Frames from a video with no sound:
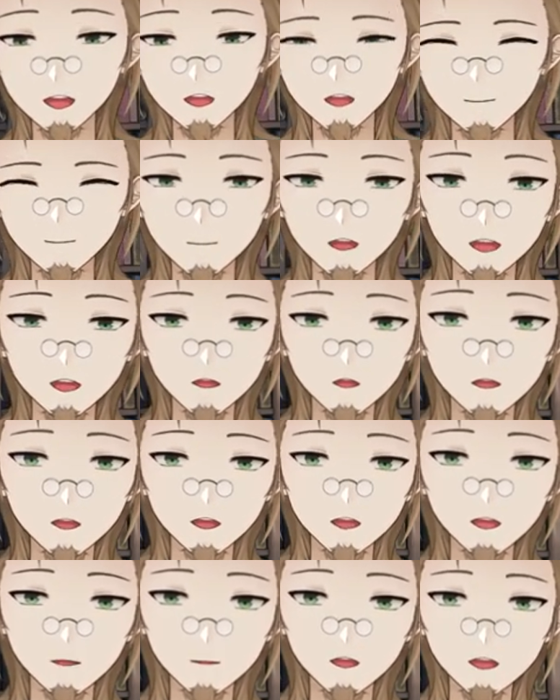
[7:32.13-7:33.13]
powers and
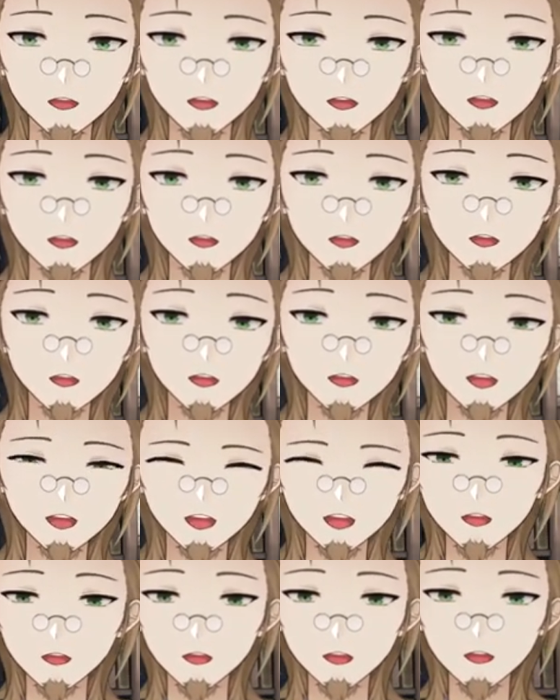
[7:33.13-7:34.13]
whatnot, and it's just
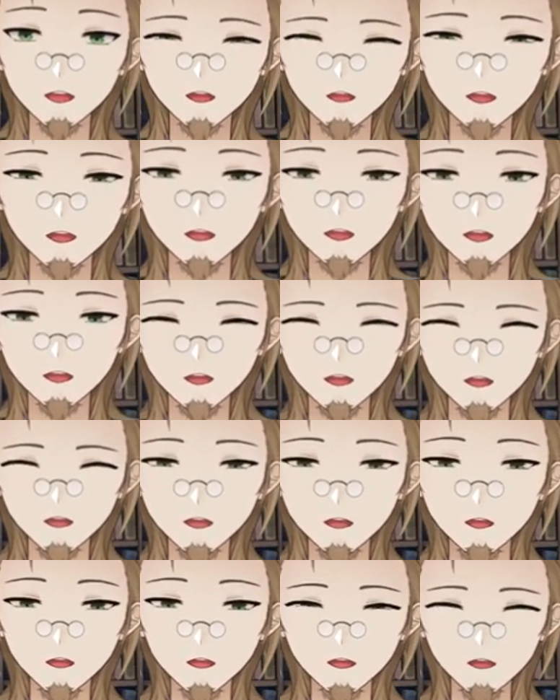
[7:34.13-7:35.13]
not there. It's just
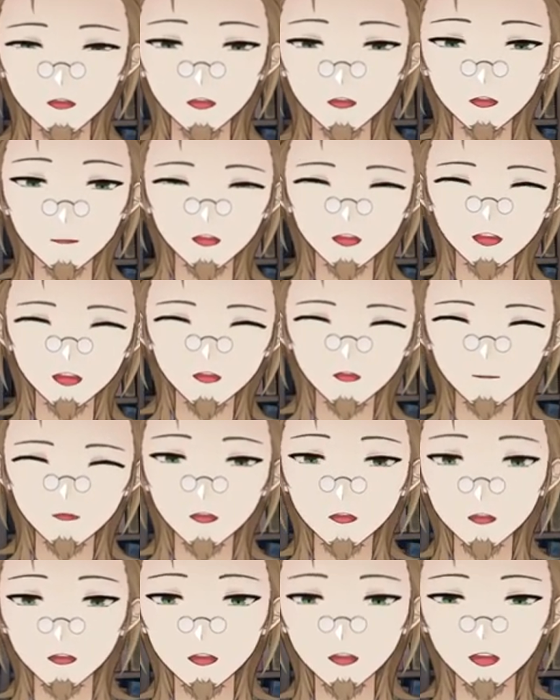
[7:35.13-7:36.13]
she leaves town
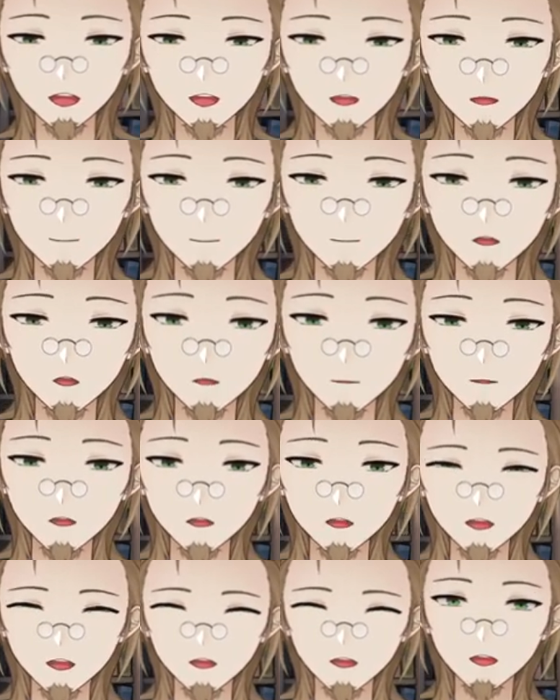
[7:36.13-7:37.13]
and then boom, she's at the
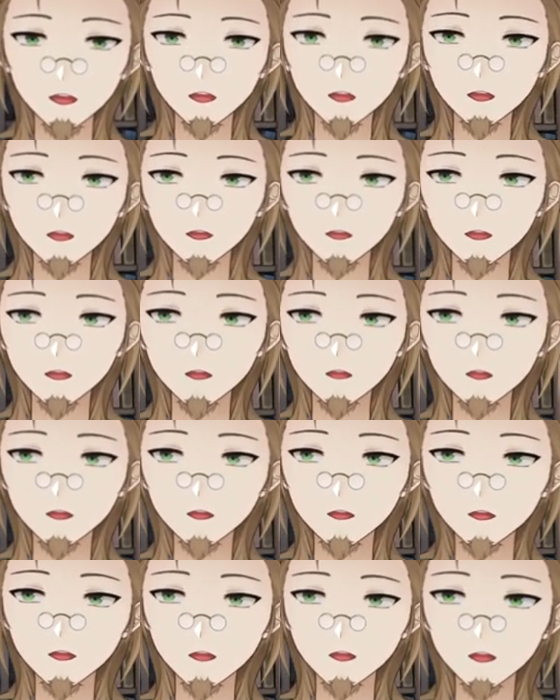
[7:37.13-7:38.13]
next city.
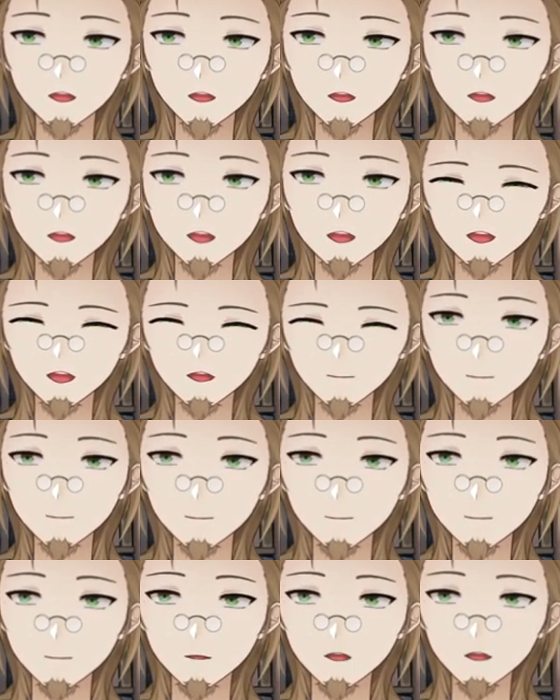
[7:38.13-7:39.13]
And uh
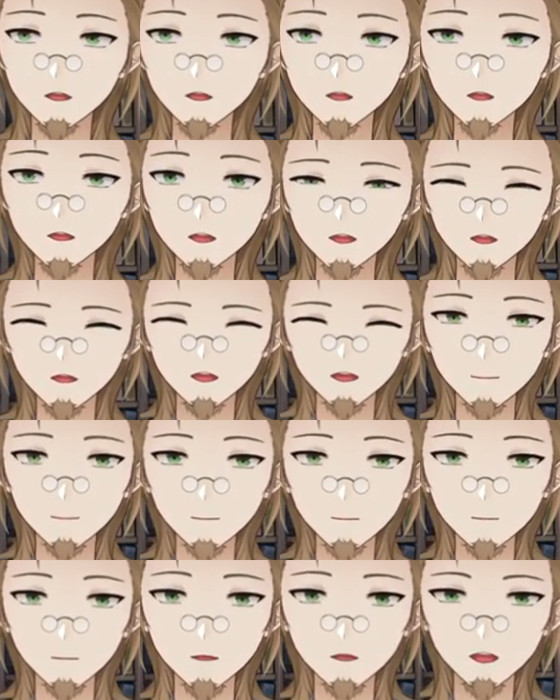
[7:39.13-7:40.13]
all there is to it.
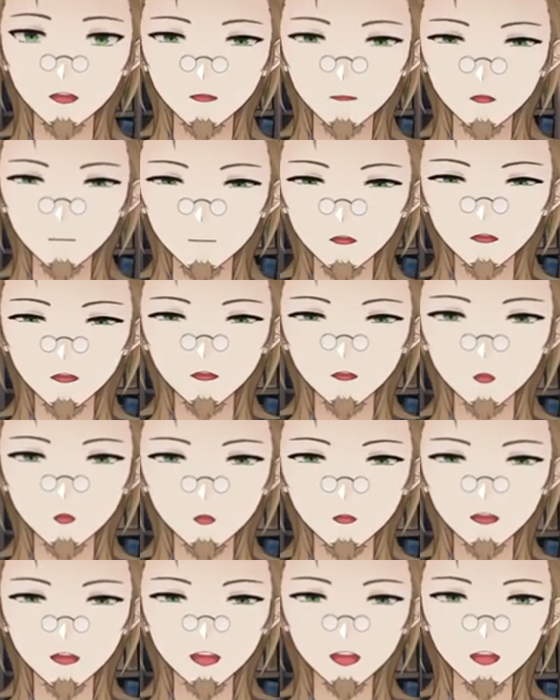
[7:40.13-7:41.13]
And then very quickly it
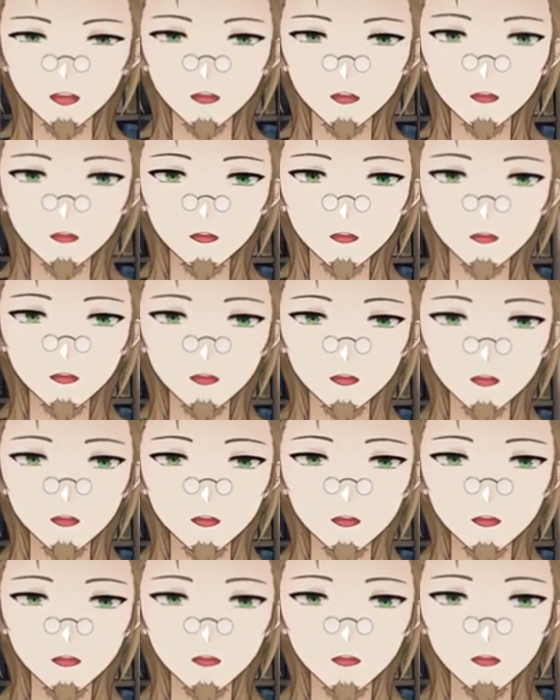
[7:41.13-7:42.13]
introduces
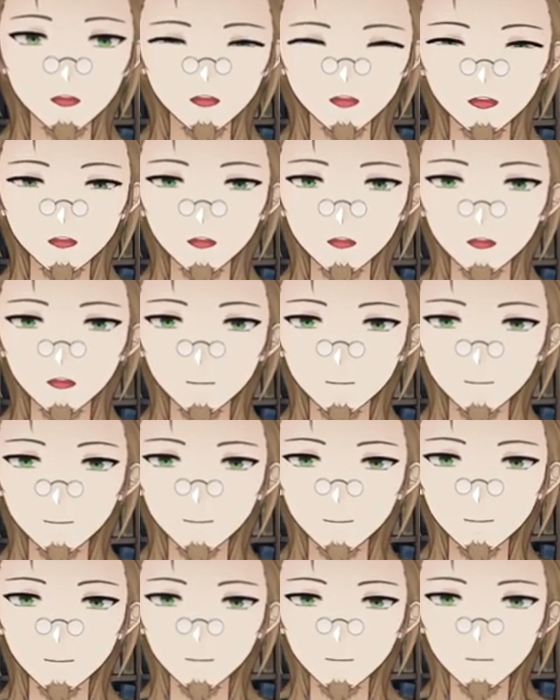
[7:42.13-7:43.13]
um
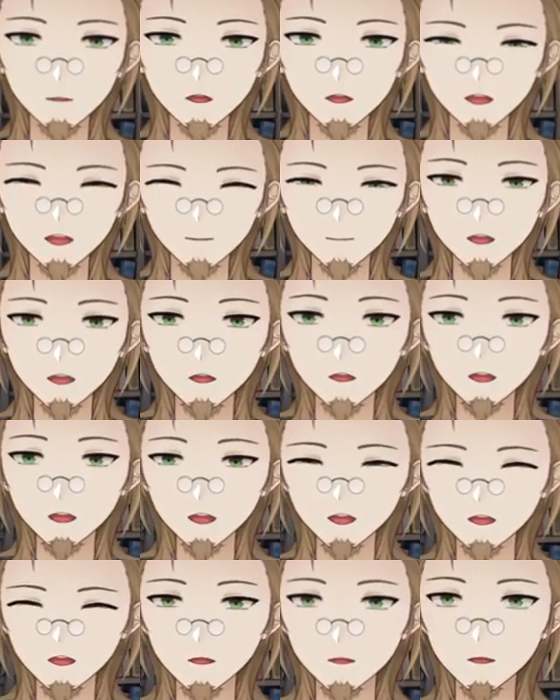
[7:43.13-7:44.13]
like some
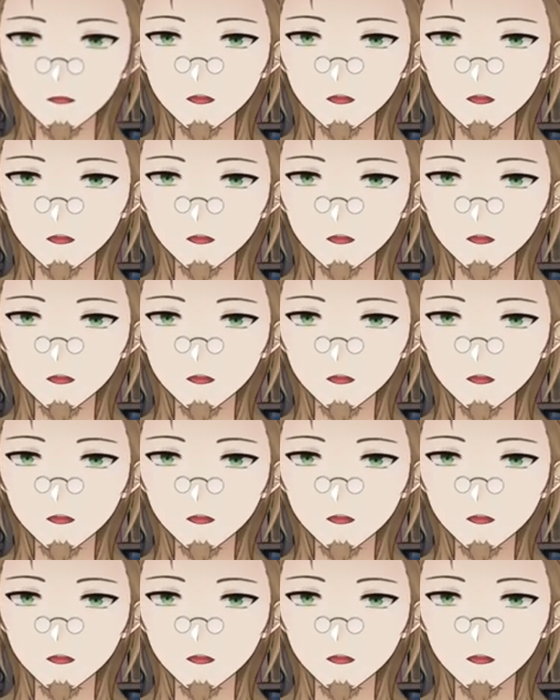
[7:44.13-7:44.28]
characters